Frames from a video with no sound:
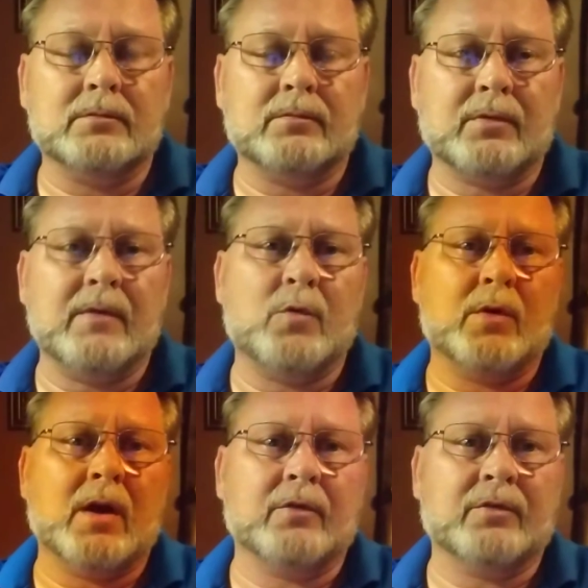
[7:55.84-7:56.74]
$3 or
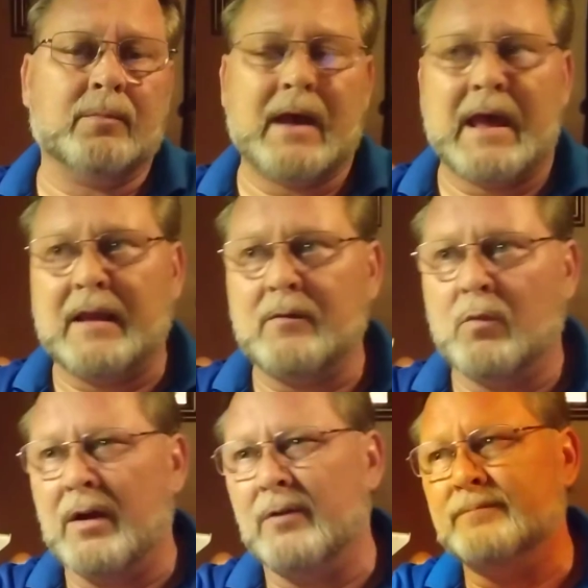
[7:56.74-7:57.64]
$4 a bag.
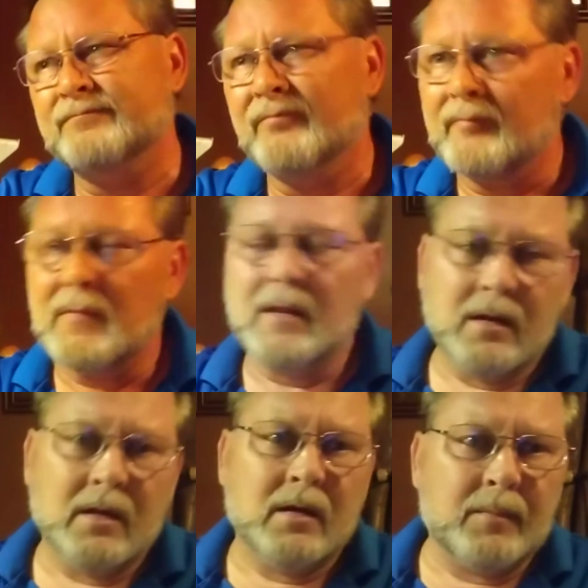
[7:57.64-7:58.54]
Well,
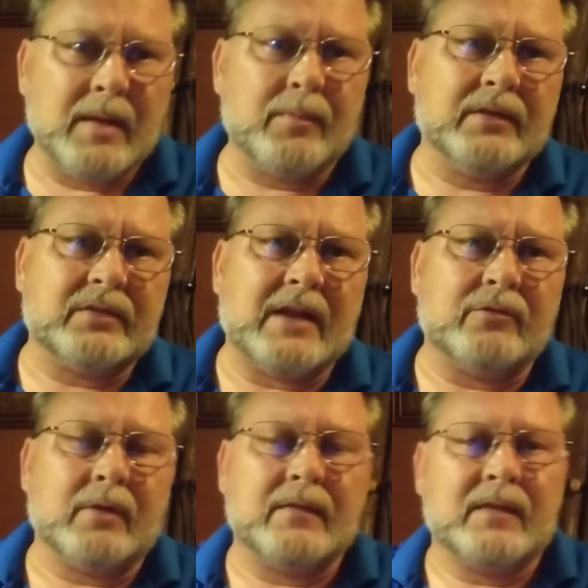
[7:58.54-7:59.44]
people
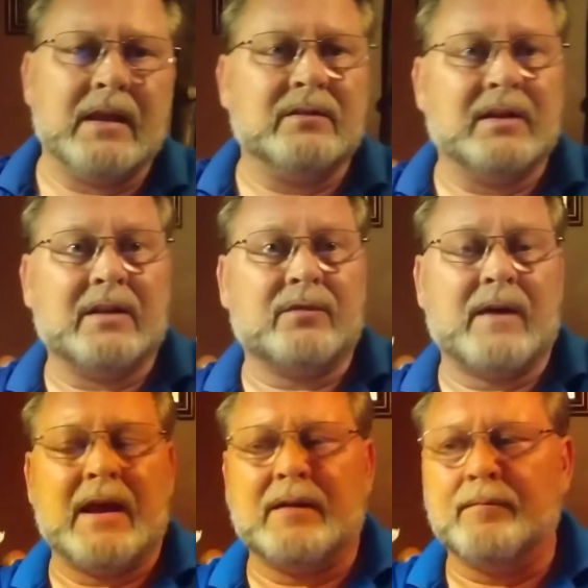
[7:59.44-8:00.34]
exaggerate things, and that's
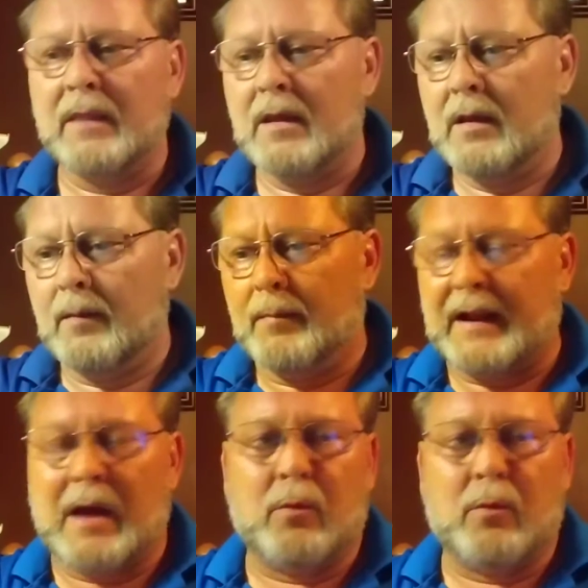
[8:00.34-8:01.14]
fine. But I